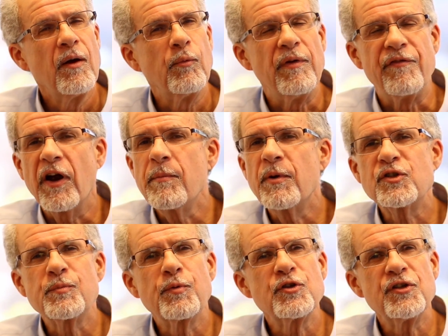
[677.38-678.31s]
We very
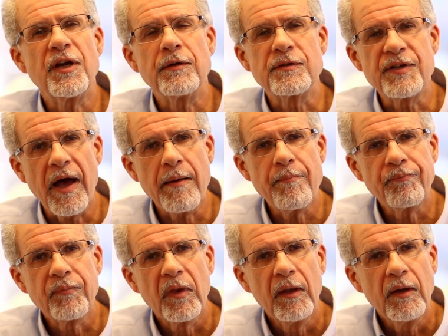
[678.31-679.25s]
much appreciate your time.
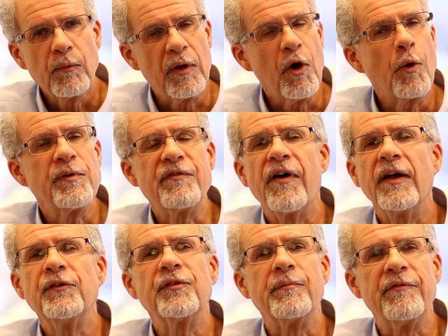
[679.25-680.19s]
We hope you
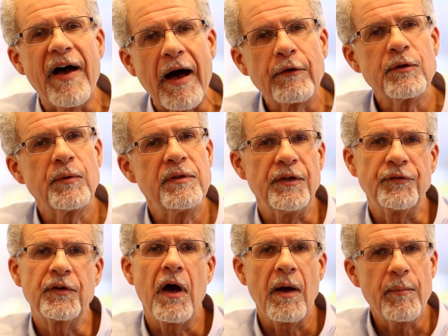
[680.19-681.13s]
find some value in these
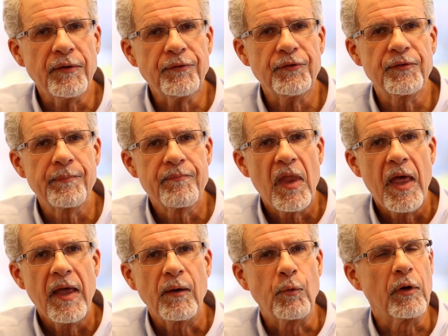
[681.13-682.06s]
comments.
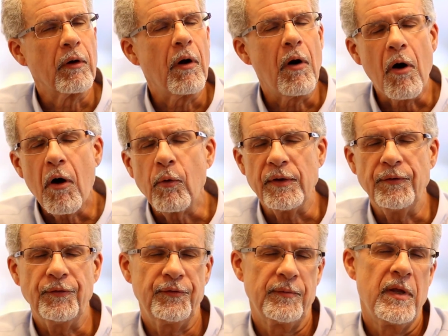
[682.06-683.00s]
We're
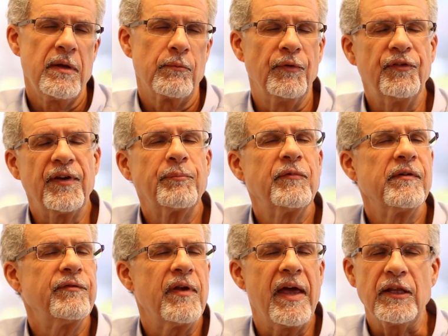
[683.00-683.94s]
always
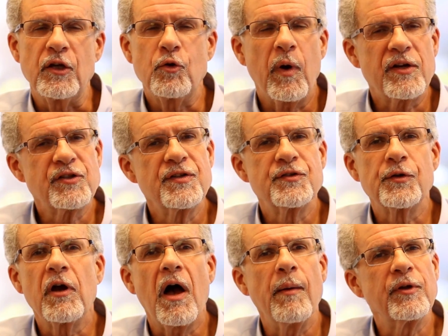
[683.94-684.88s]
receptive to any questions or
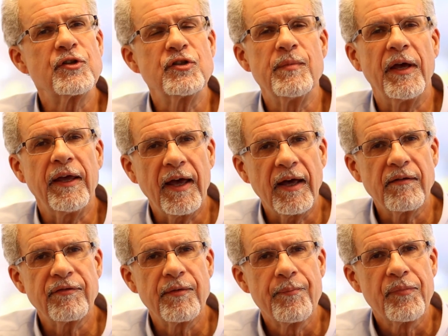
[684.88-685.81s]
comments you may
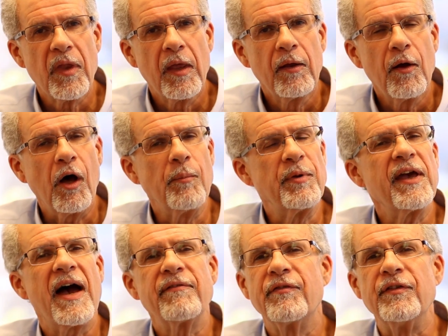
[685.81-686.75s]
have. On
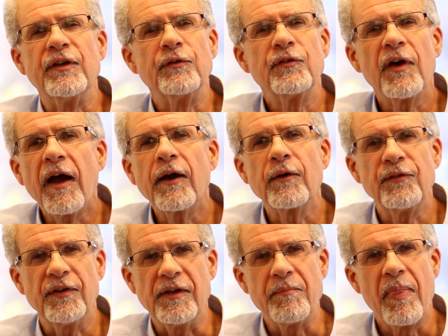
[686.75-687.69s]
behalf of the entire
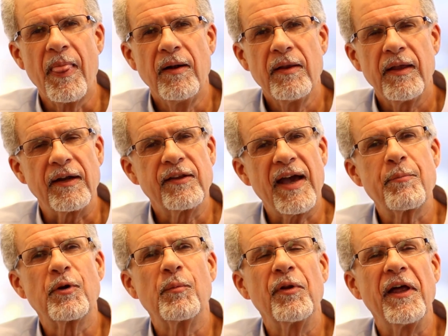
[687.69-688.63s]
team at
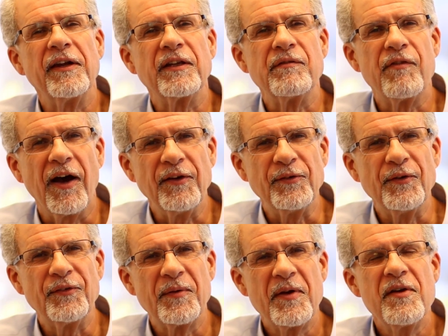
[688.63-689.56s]
Capital Planning
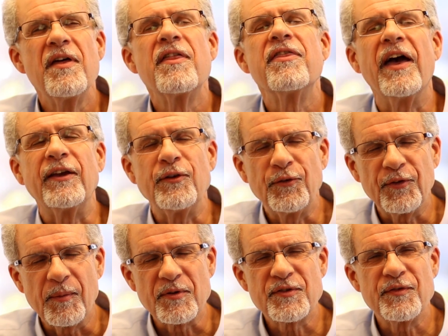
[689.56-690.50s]
Advisors, thank you
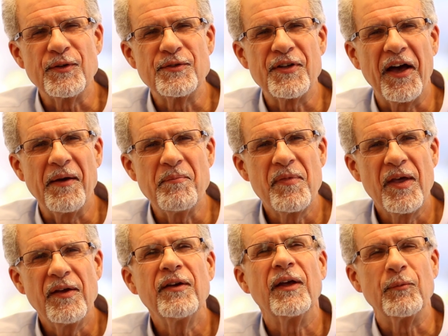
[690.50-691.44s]
so much for your time,
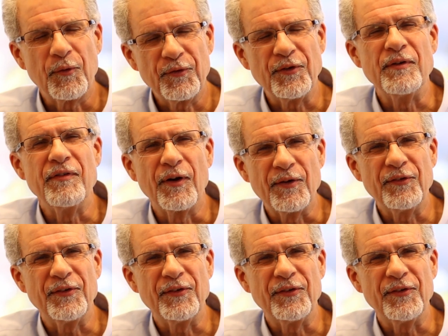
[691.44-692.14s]
and we'll see you very